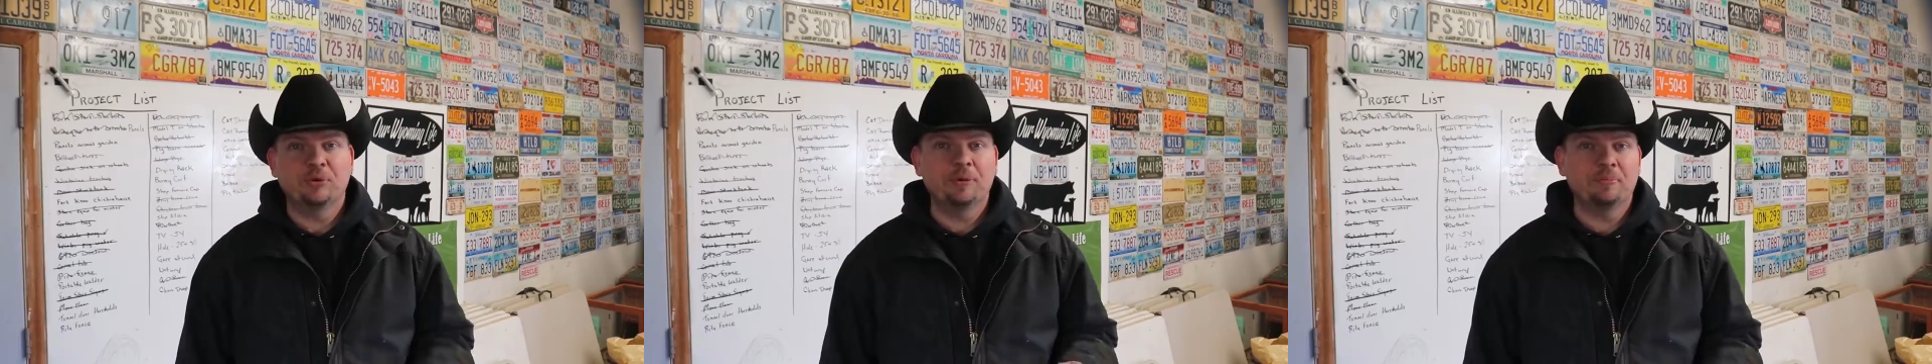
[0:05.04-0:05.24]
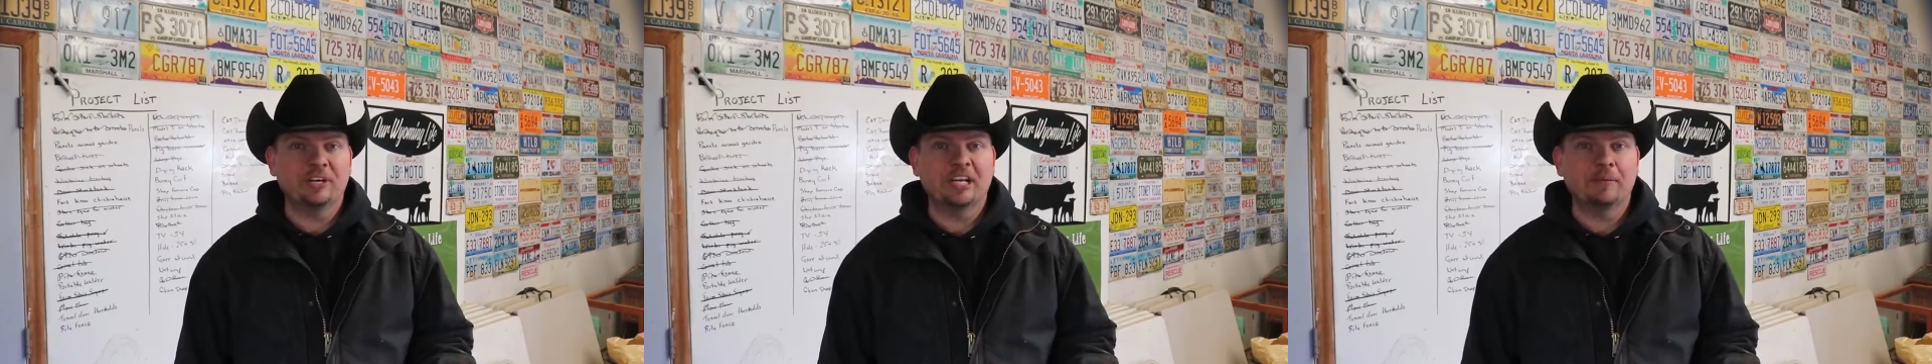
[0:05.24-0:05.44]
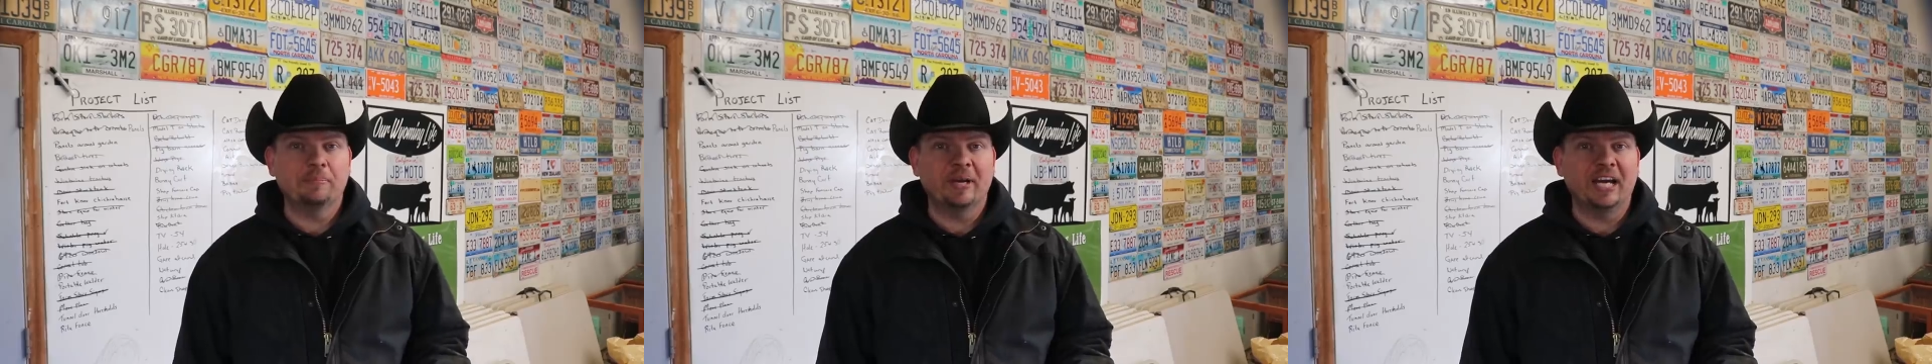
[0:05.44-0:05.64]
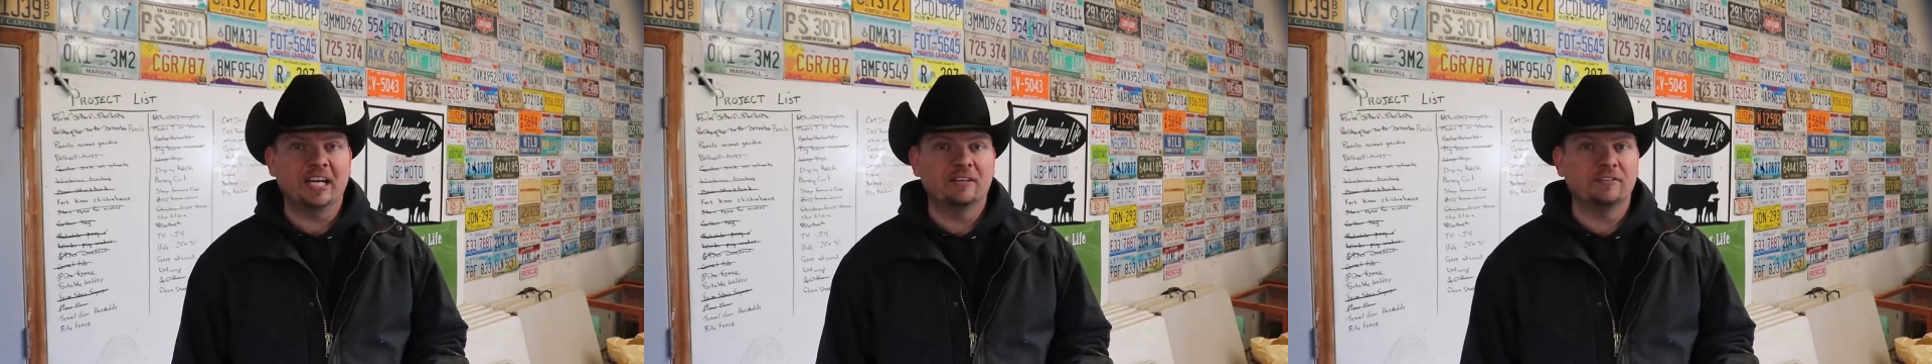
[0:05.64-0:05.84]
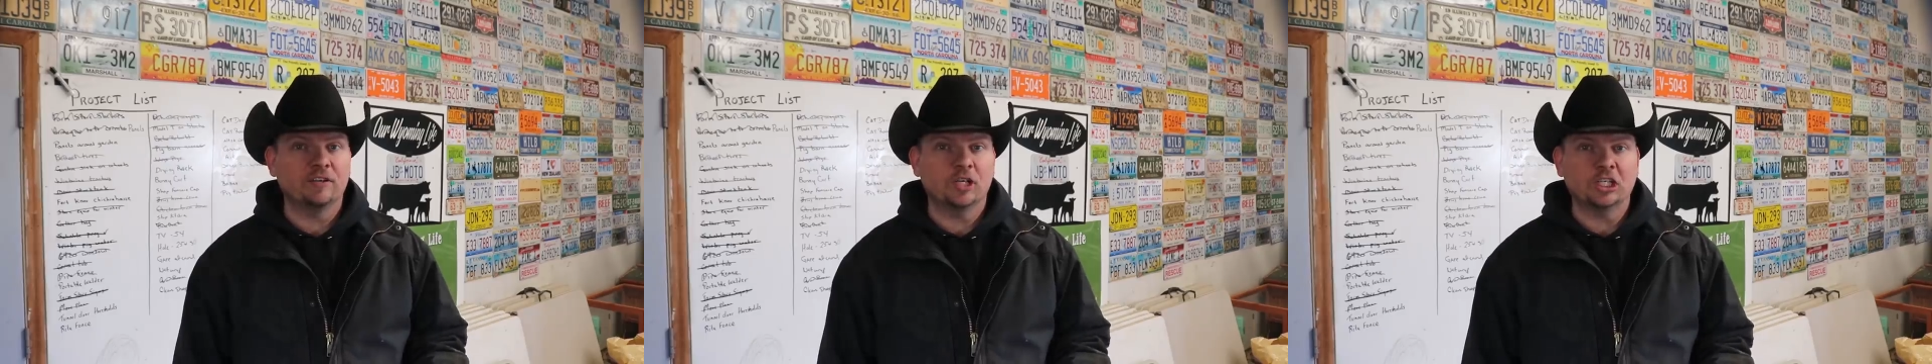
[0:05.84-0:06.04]
we bring it
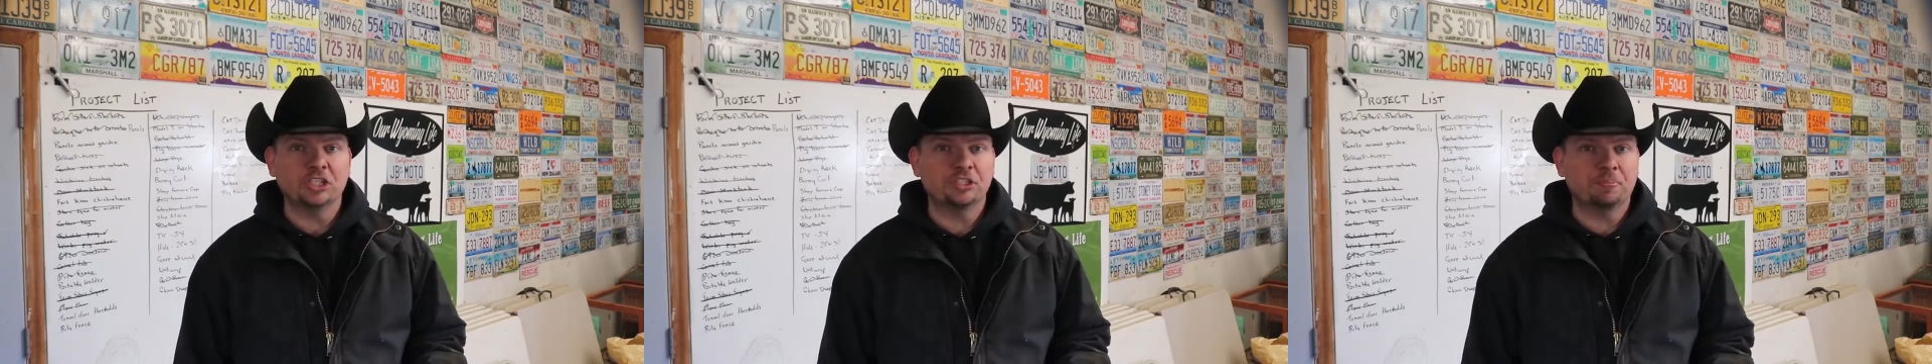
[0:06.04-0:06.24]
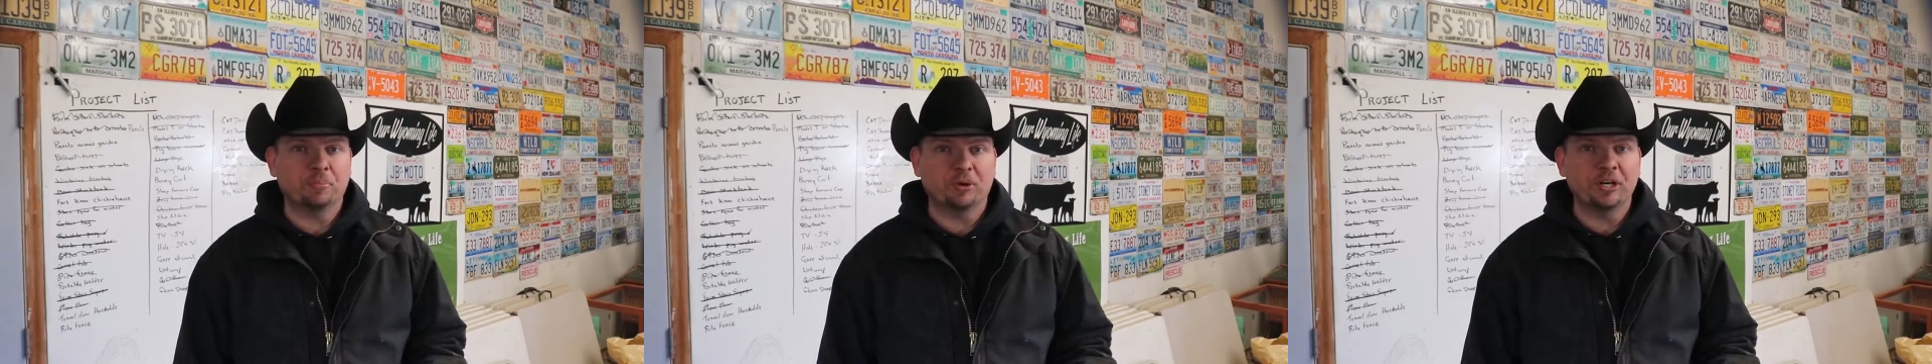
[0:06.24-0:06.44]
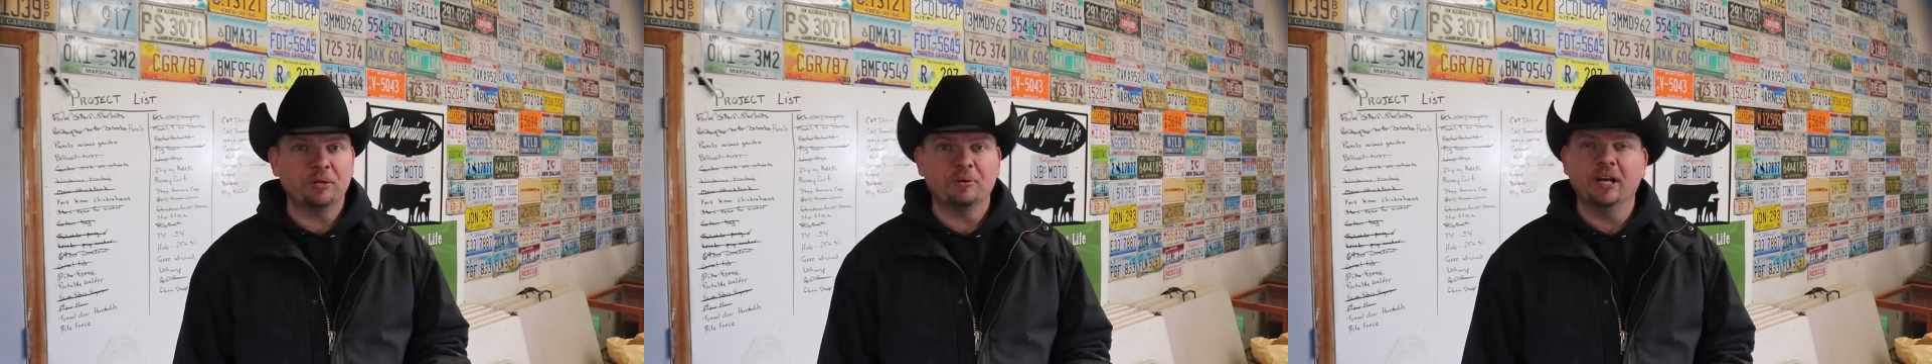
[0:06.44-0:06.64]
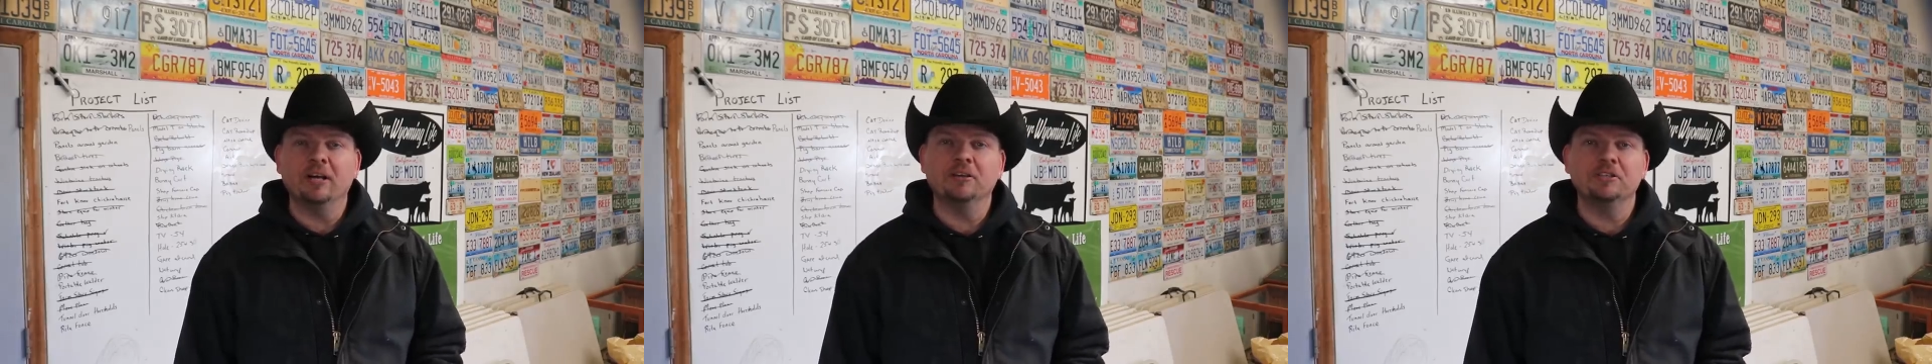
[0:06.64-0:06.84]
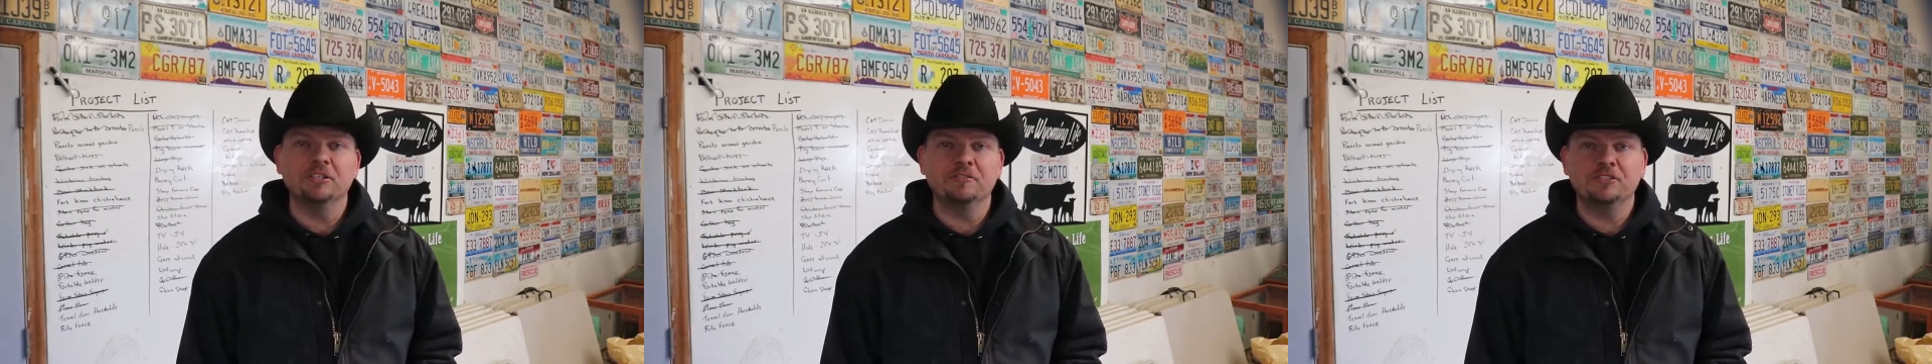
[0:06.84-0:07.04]
back for our spring round